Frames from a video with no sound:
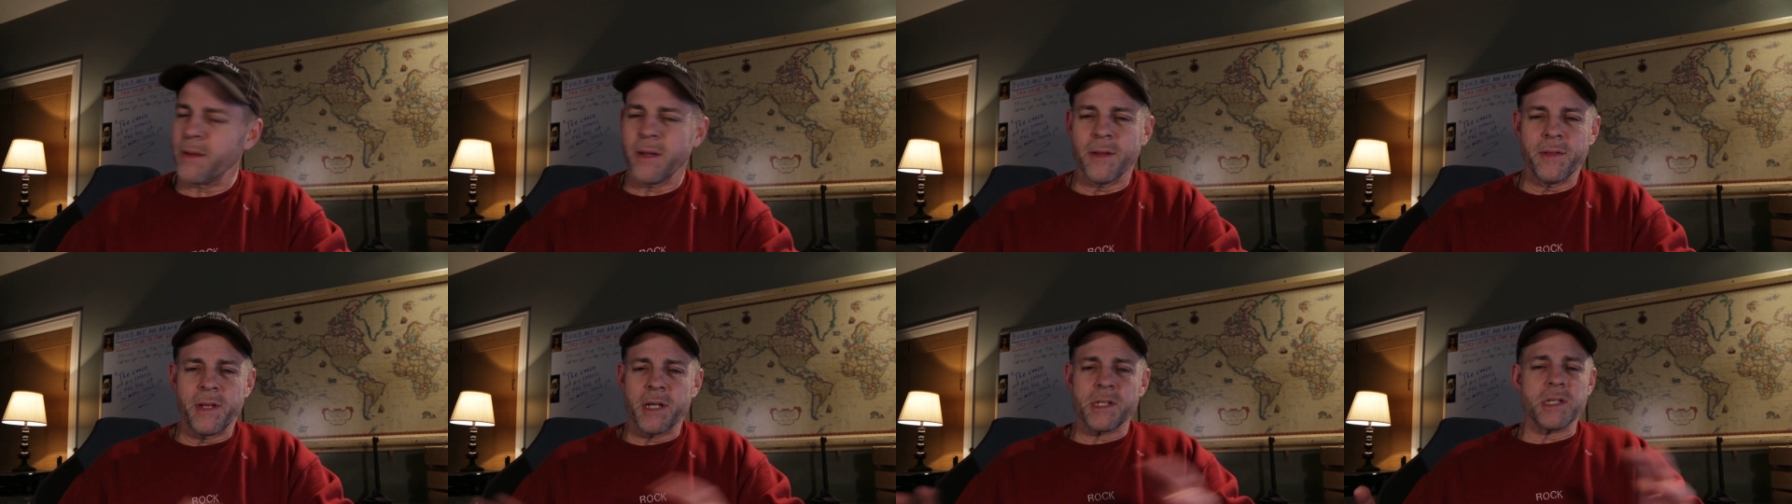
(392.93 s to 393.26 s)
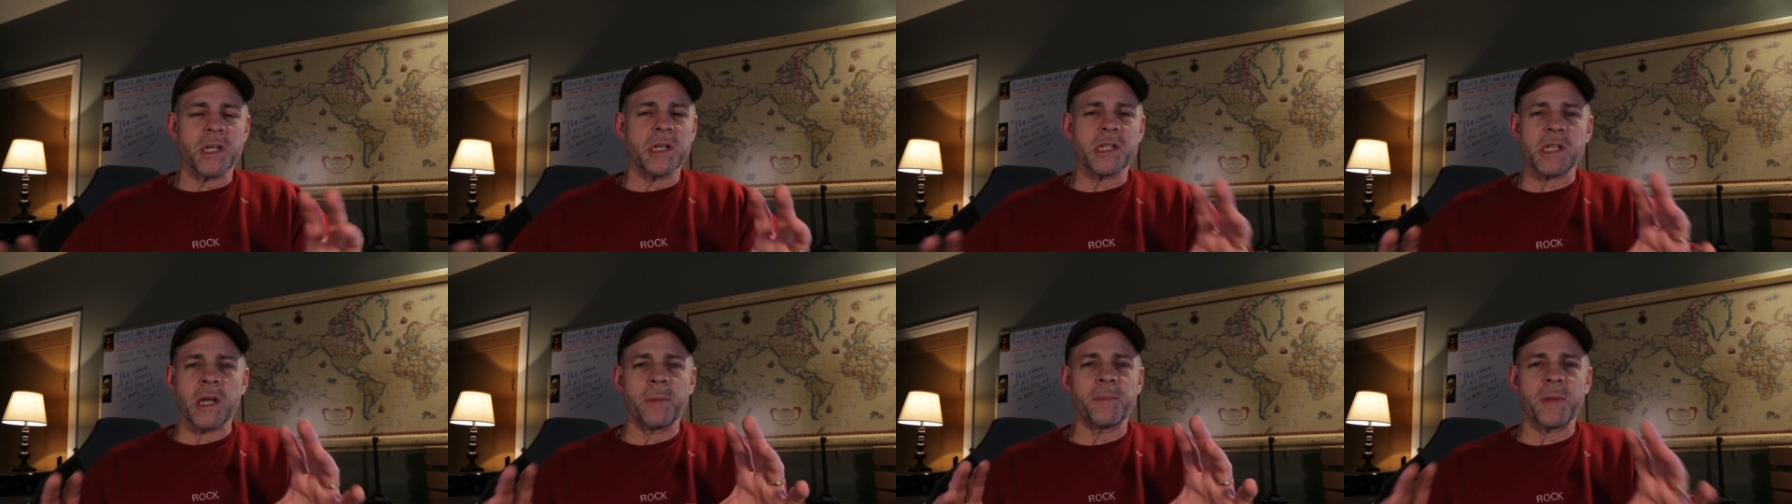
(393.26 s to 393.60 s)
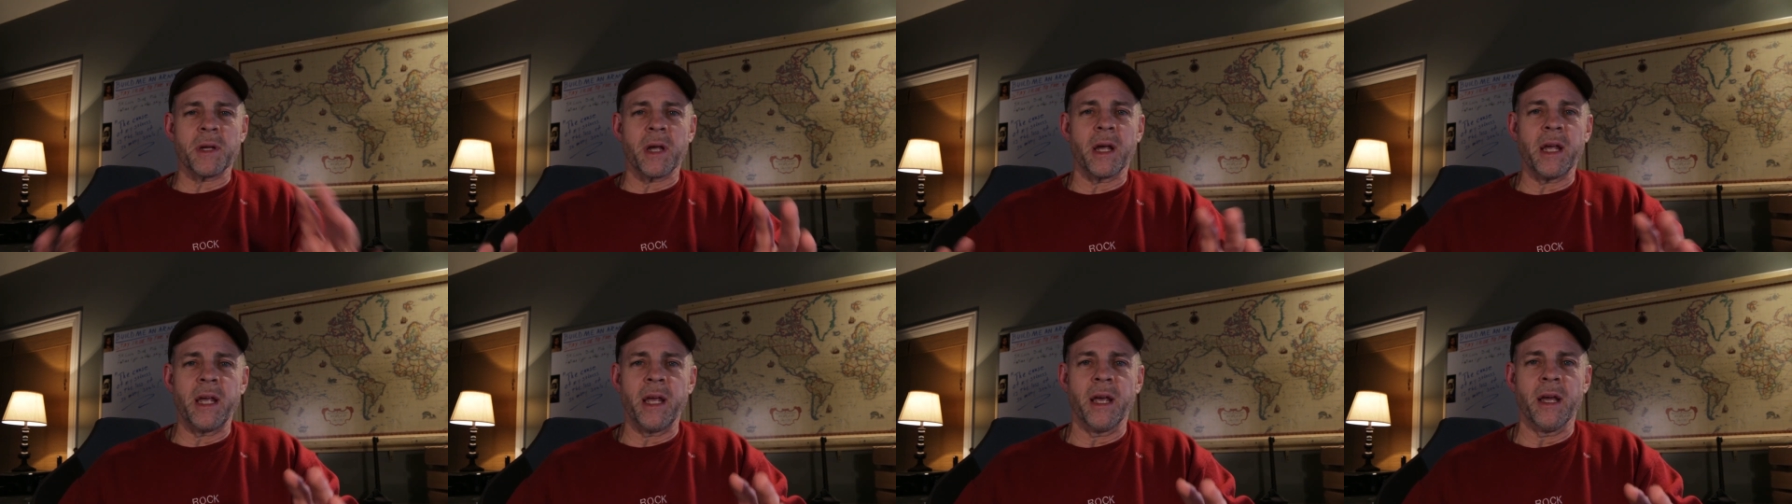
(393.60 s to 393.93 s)
This is
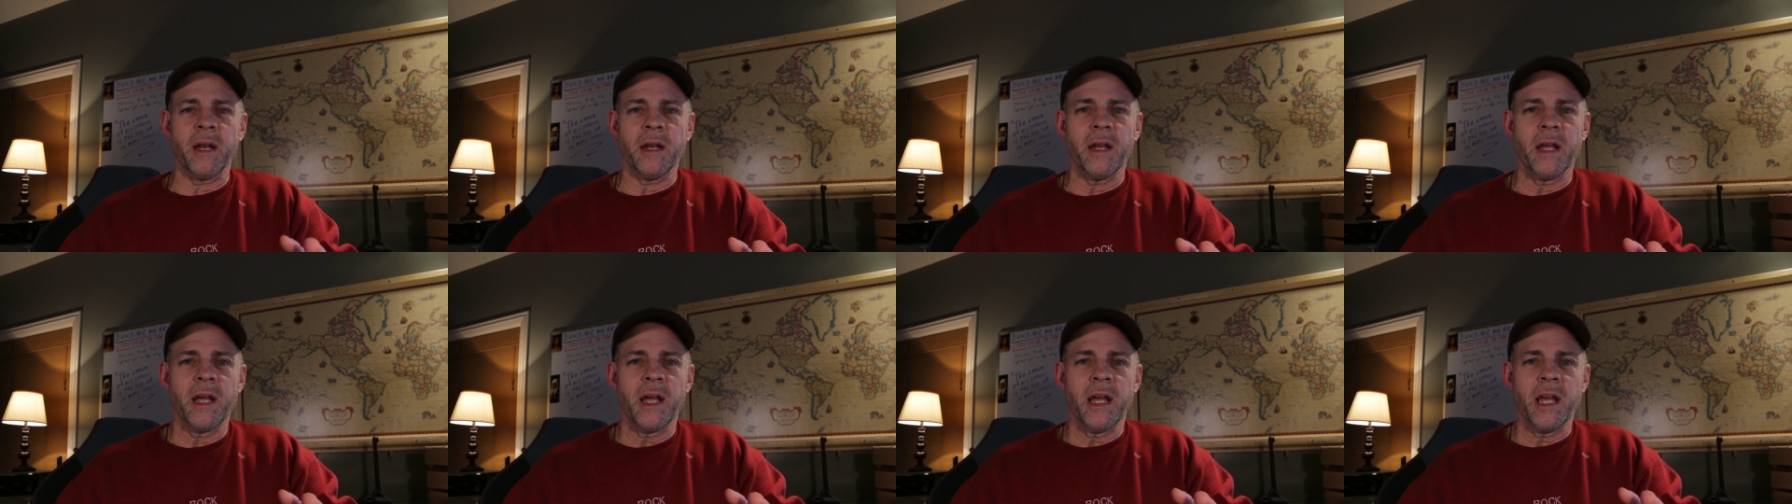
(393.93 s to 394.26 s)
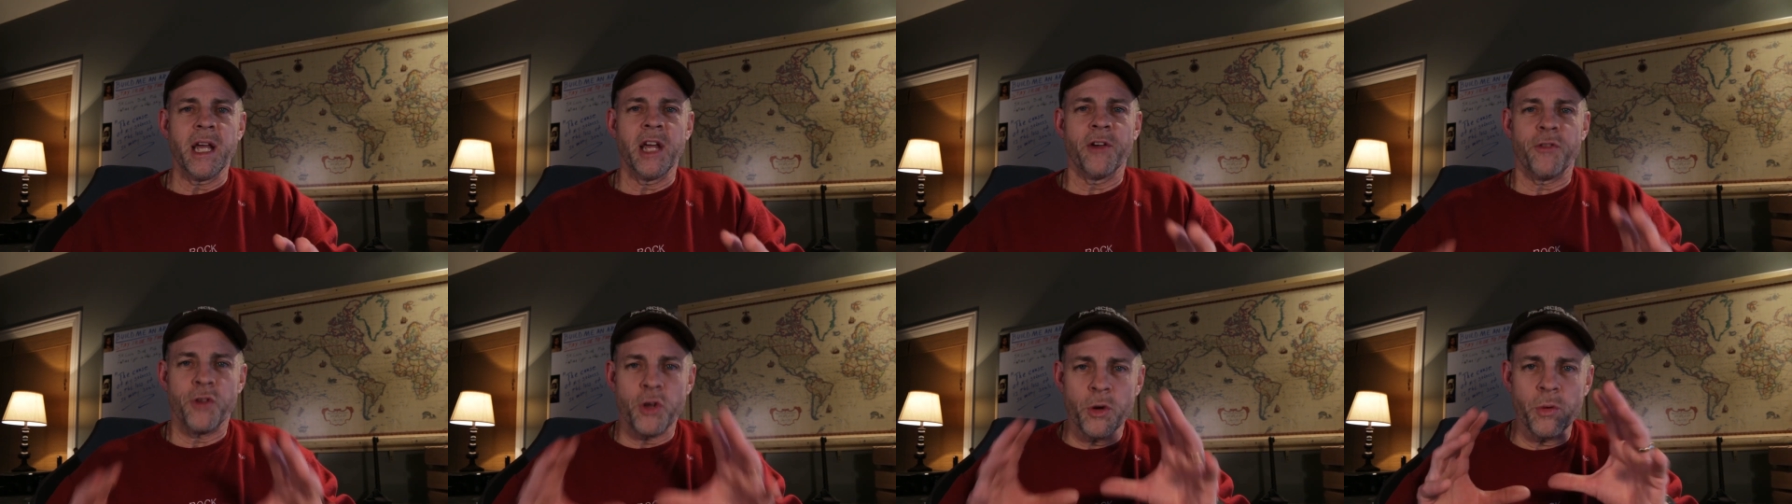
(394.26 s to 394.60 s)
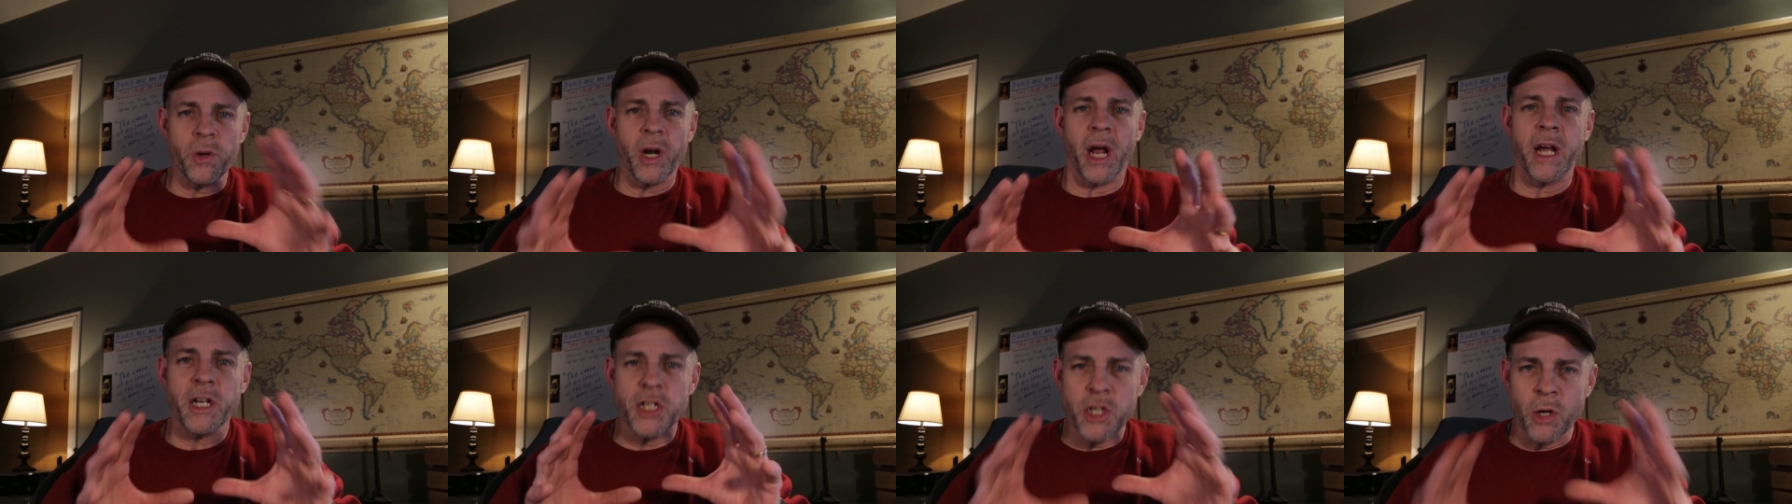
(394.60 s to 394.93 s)
something, again, if
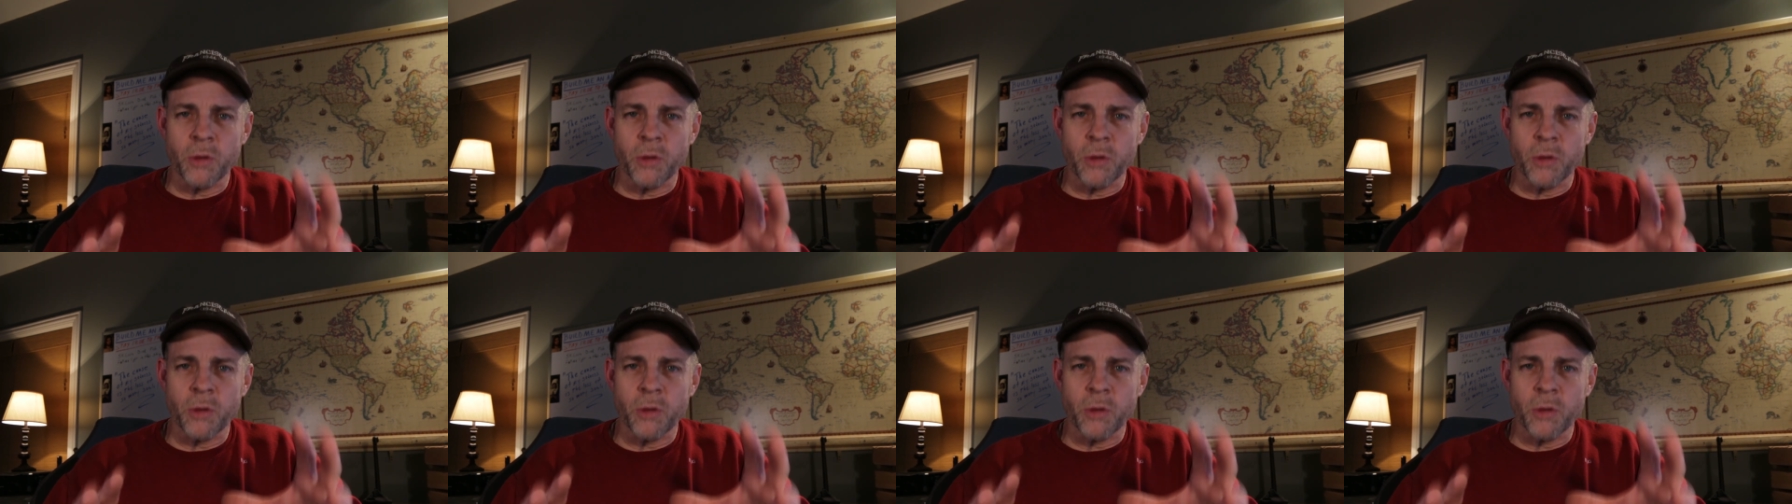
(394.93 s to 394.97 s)
you and I